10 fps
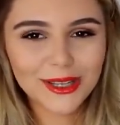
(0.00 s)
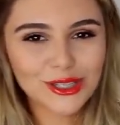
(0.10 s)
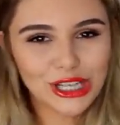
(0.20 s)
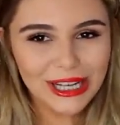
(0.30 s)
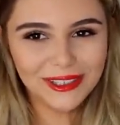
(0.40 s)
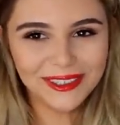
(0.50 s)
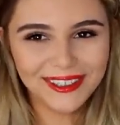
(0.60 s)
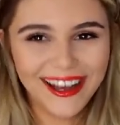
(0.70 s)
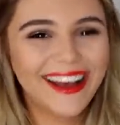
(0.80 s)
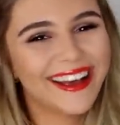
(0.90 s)
chill,
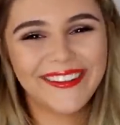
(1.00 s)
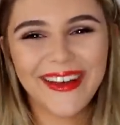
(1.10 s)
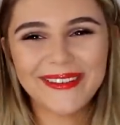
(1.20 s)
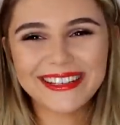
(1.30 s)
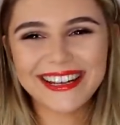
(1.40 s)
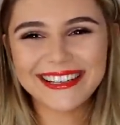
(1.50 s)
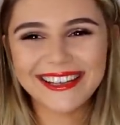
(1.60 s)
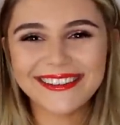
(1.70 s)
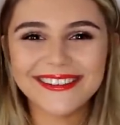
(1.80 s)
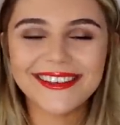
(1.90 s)
if that makes any
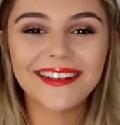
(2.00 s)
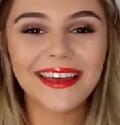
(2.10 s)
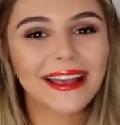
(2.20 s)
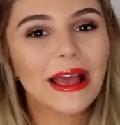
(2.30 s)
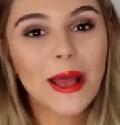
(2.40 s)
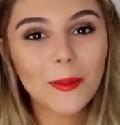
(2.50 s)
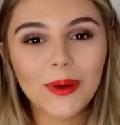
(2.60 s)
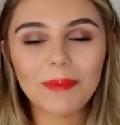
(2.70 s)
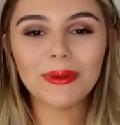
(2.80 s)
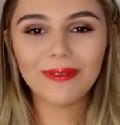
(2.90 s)
sense, instead of like
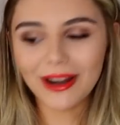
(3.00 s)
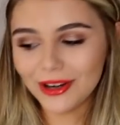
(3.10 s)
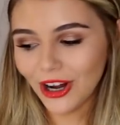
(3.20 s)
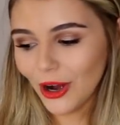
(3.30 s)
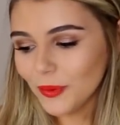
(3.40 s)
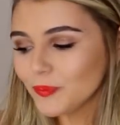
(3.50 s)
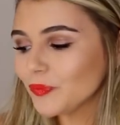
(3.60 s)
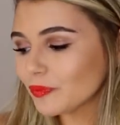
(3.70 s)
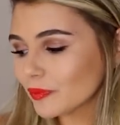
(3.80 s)
preppy, ready to go.